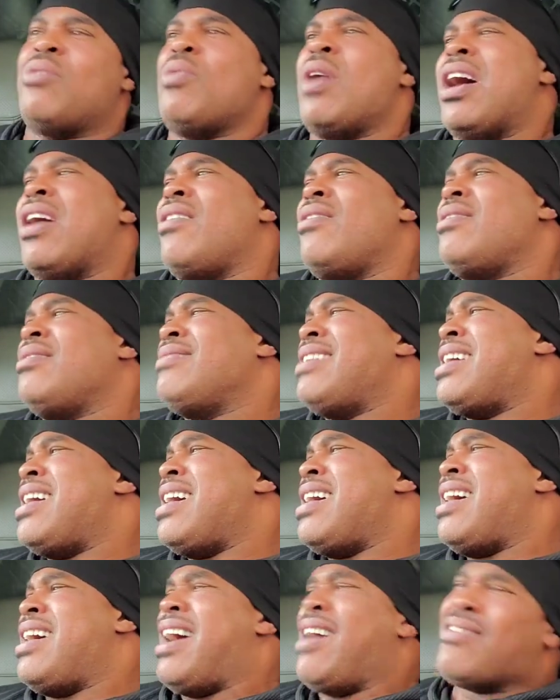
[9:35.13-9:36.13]
well,
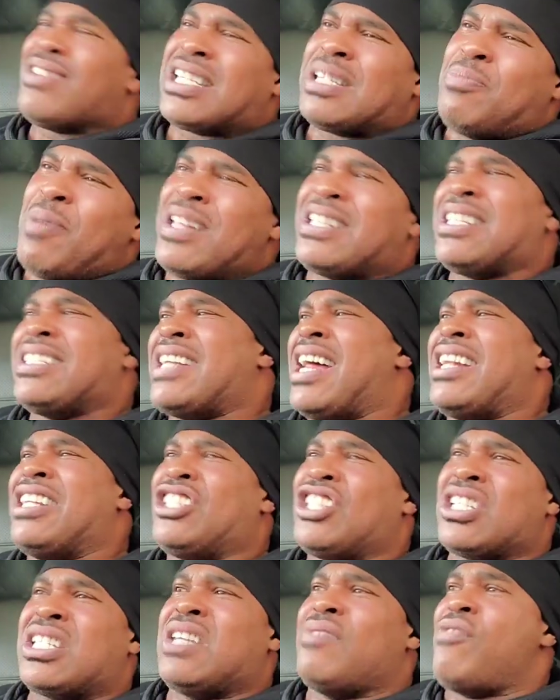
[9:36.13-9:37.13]
Errol Spence is not a
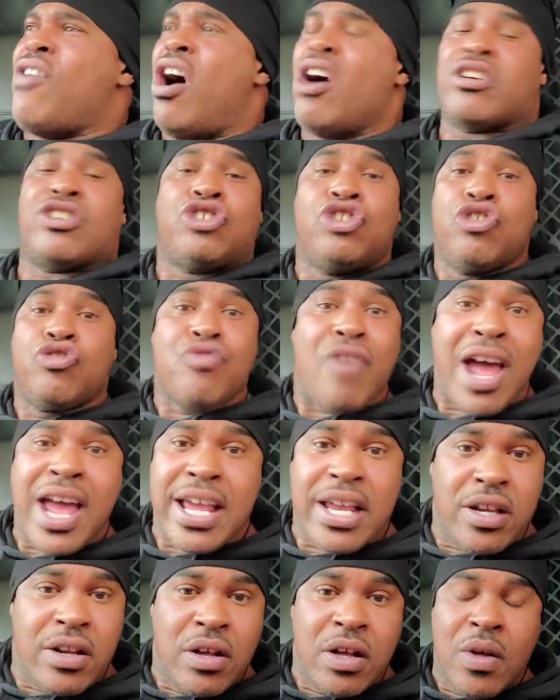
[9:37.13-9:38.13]
Jesse Vargas. You're
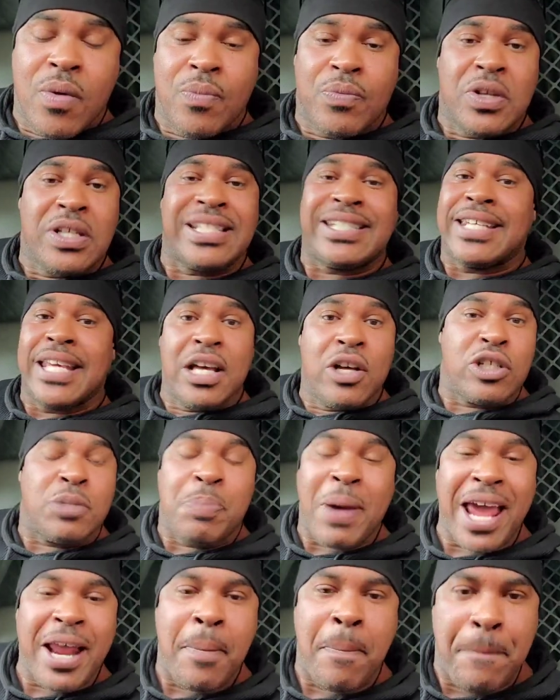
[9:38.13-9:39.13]
right. Skills
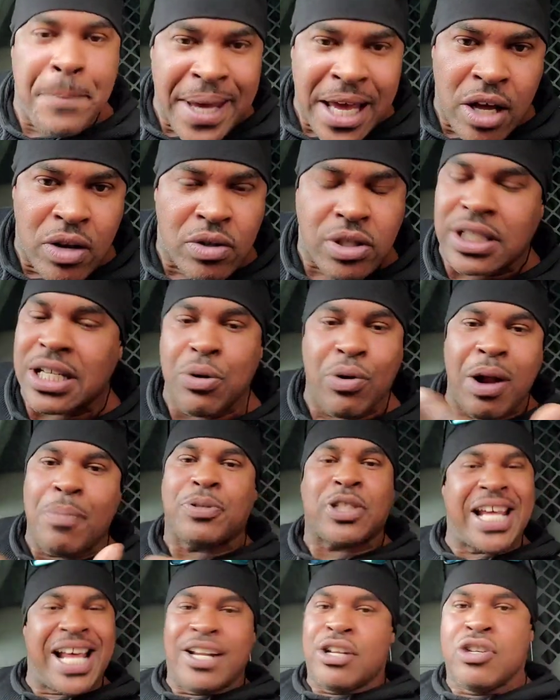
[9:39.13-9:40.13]
pay the bills. See what I'm
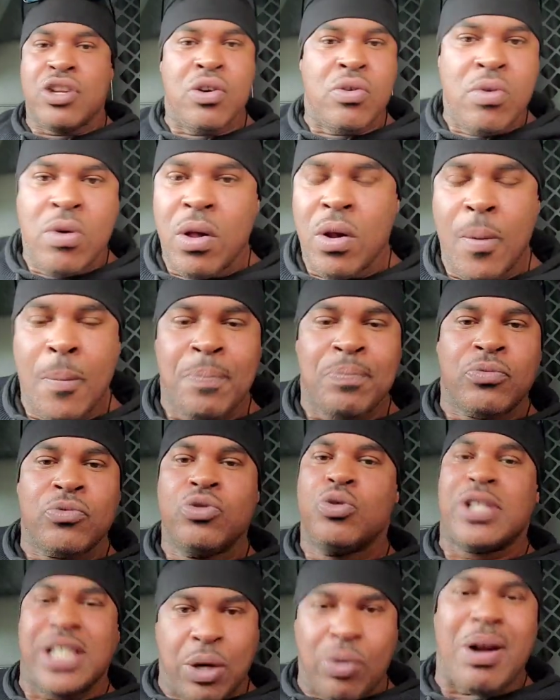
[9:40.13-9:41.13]
telling you?
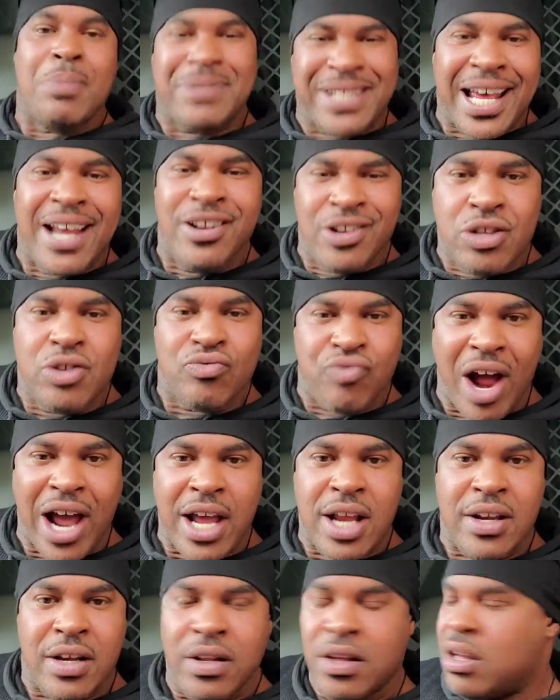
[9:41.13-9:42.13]
You see what I'm telling you,
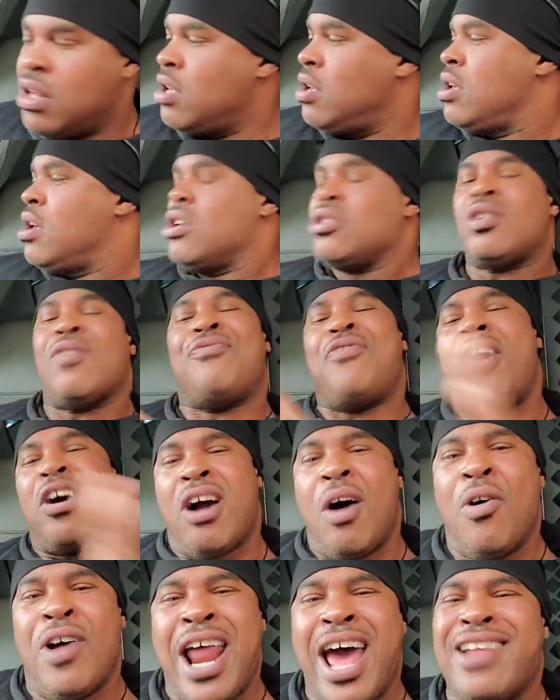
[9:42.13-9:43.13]
right? So fuck
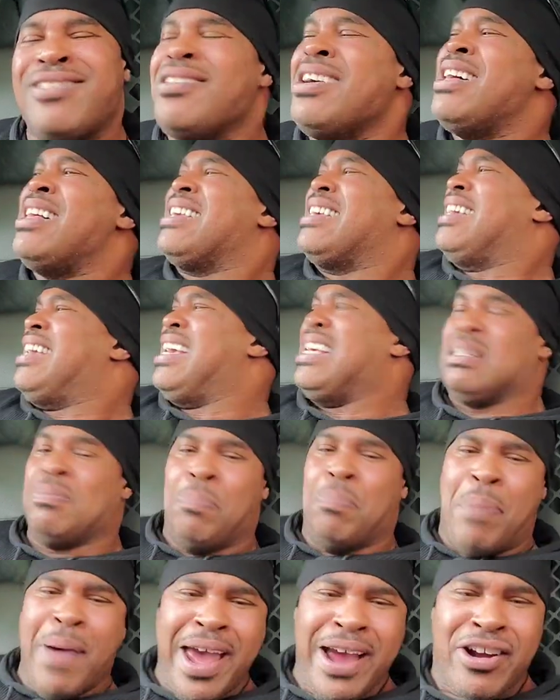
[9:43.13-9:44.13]
all that. He's
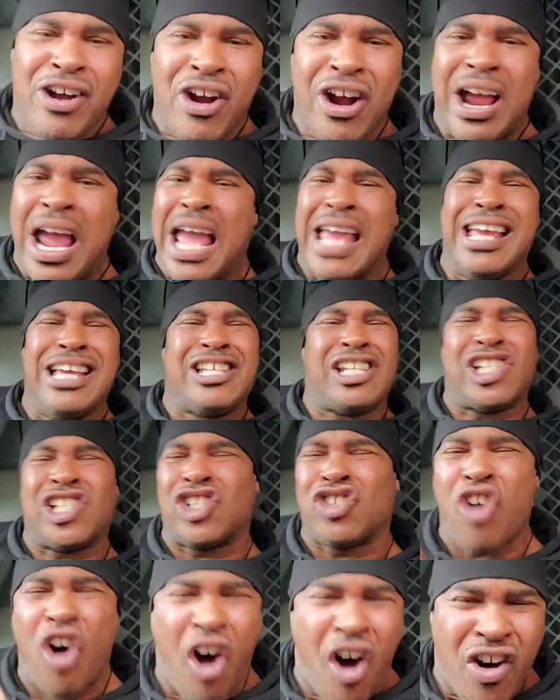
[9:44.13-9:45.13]
bigger. He's
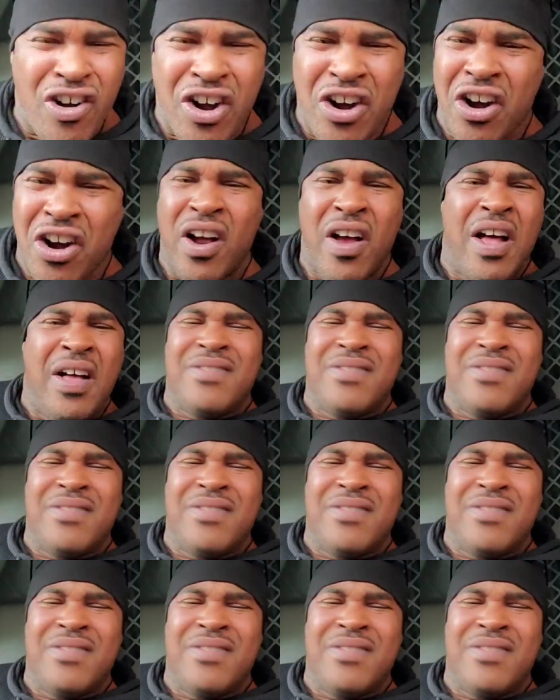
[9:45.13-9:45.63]
stronger.